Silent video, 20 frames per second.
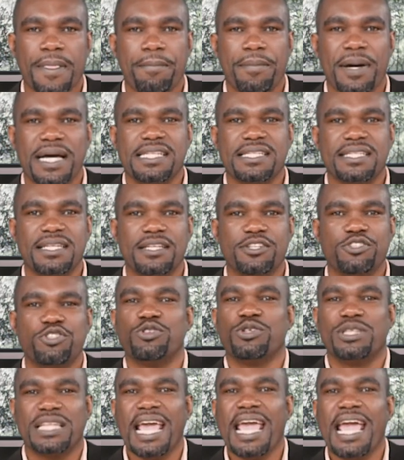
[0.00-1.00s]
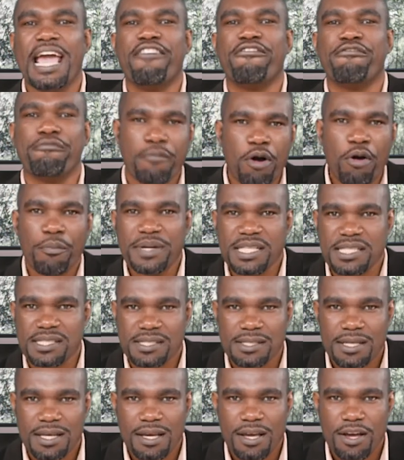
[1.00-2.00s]
But should they have
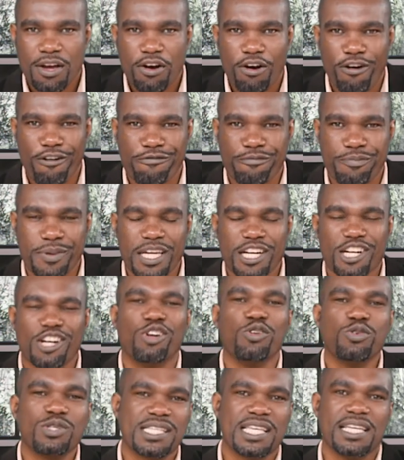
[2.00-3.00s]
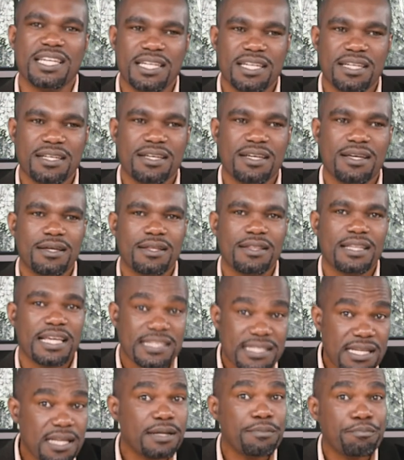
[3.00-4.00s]
moments of being lucid,
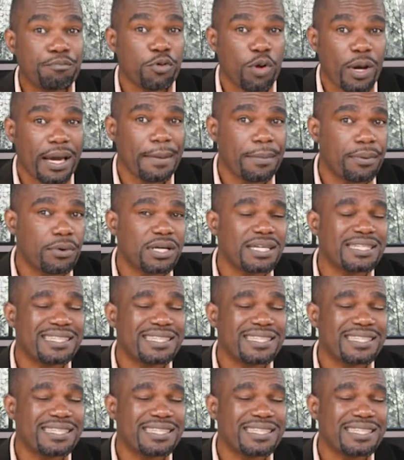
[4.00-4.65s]
they're still employable.